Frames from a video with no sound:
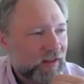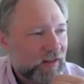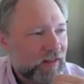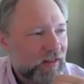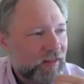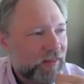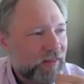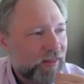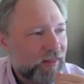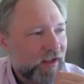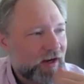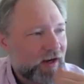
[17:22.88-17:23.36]

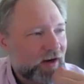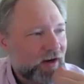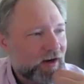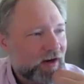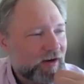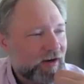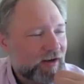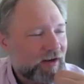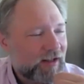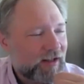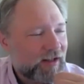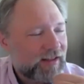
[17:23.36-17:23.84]

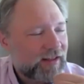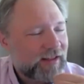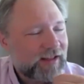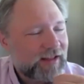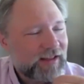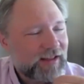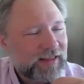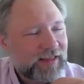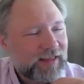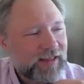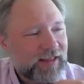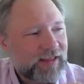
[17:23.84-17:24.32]
they're
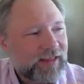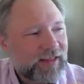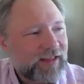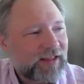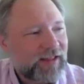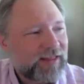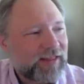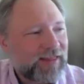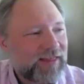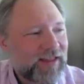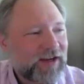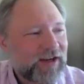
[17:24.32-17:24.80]

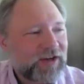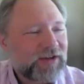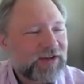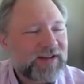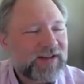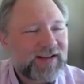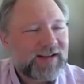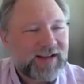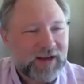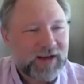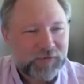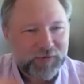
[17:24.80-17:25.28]
they're
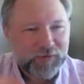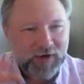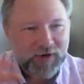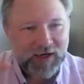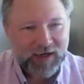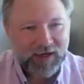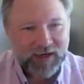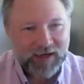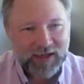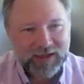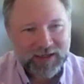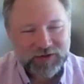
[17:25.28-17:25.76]
different
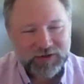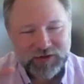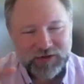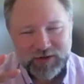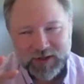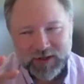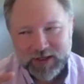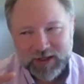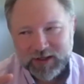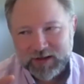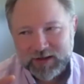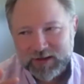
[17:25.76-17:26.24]
and each
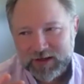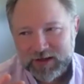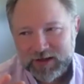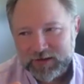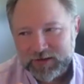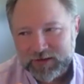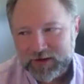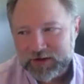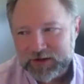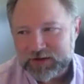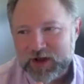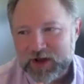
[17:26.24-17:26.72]
the
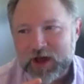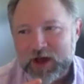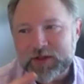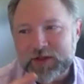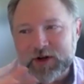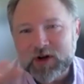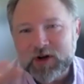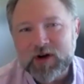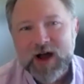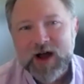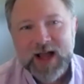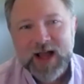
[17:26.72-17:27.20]
there's other
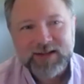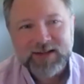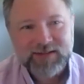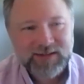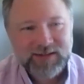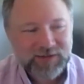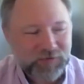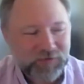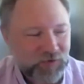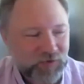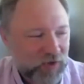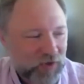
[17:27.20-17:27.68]
classes
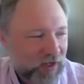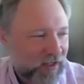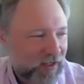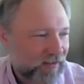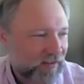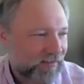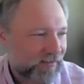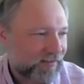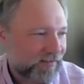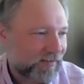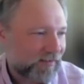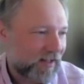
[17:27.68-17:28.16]
of
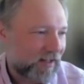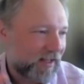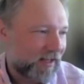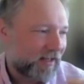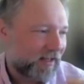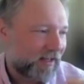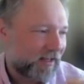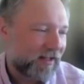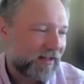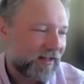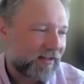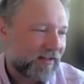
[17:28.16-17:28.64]
drugs
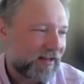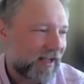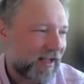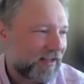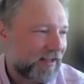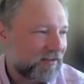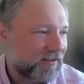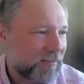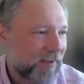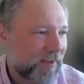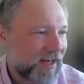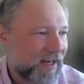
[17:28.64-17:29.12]
like uh,
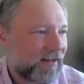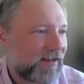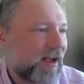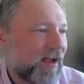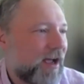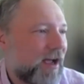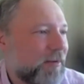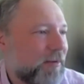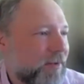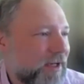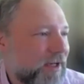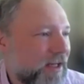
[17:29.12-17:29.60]

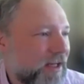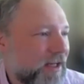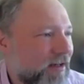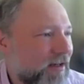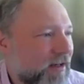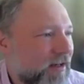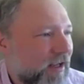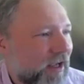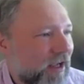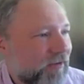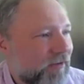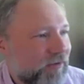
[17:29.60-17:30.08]

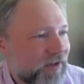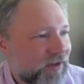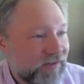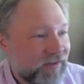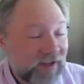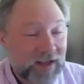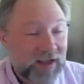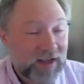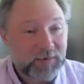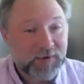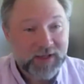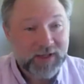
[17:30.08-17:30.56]
dexmedetomidine uh, for
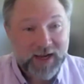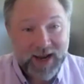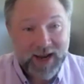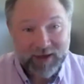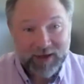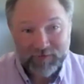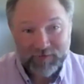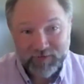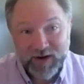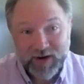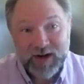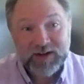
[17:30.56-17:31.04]
example that
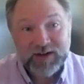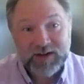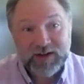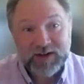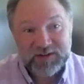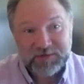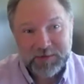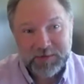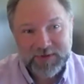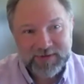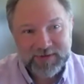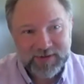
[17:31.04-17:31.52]
have very
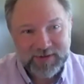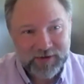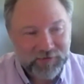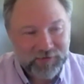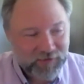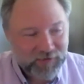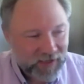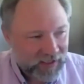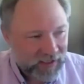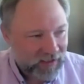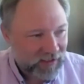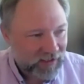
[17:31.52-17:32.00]

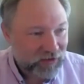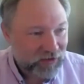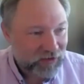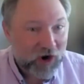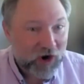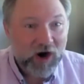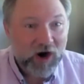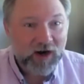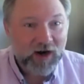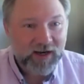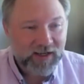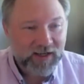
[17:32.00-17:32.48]
specific
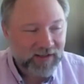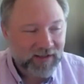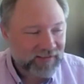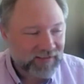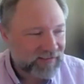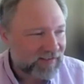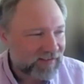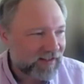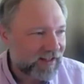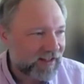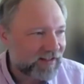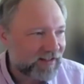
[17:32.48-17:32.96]

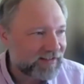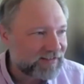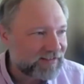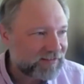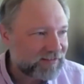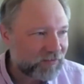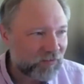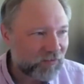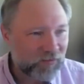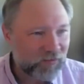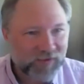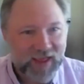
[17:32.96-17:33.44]
targets uh,
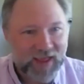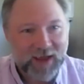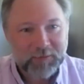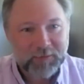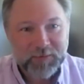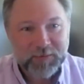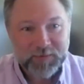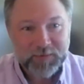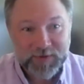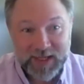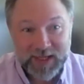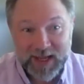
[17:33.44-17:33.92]
that
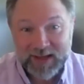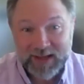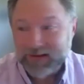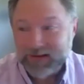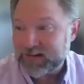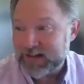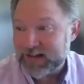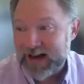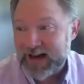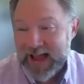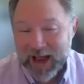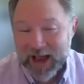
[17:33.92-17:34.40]
case
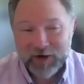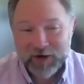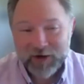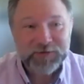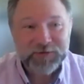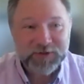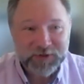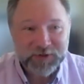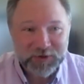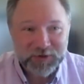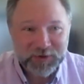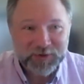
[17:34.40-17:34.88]
an alpha
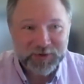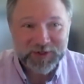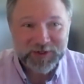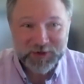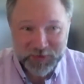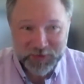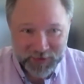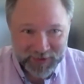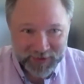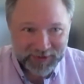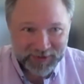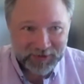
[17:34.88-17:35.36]
2
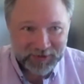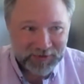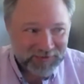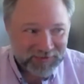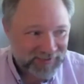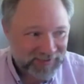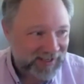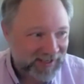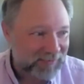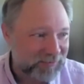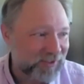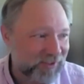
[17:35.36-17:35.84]

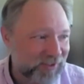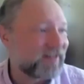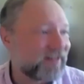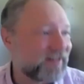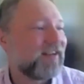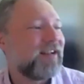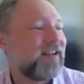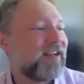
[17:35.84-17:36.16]
adrenoceptor,